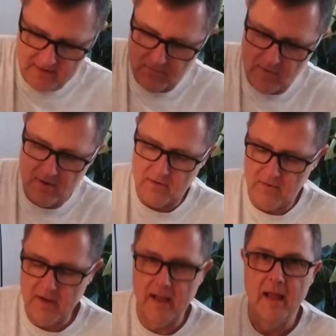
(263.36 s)

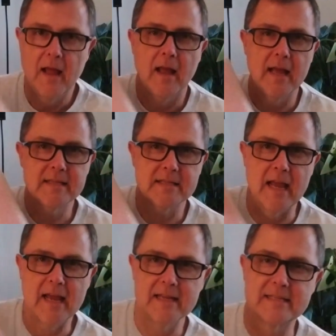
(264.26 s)
Whoa. It's
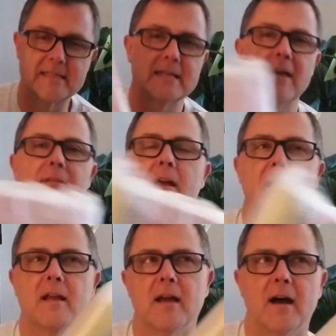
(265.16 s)
a
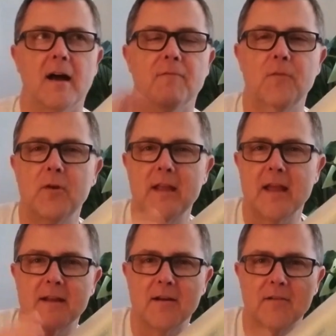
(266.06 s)

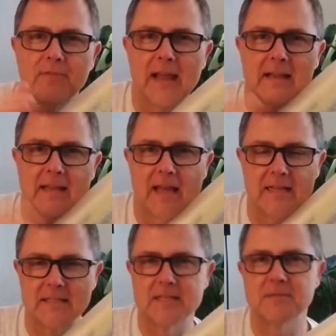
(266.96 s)
48 car flat
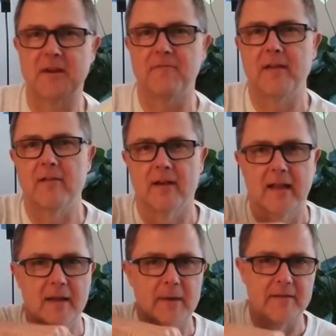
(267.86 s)
case. These are my favorite. I
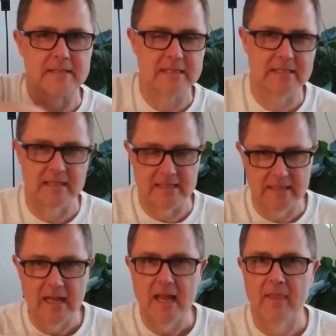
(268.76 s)
got about 6 of these.
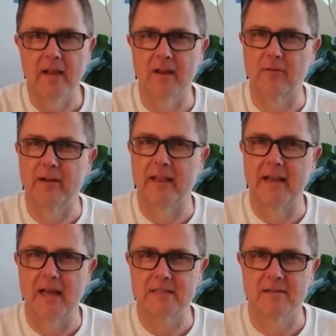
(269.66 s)
They look really
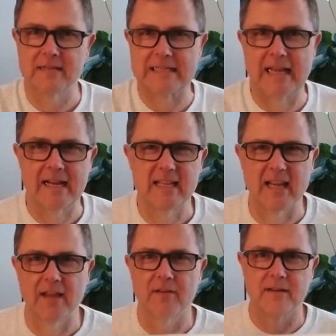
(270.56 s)
nice all stacked
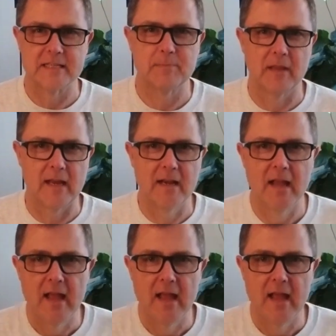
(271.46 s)
together and displayed.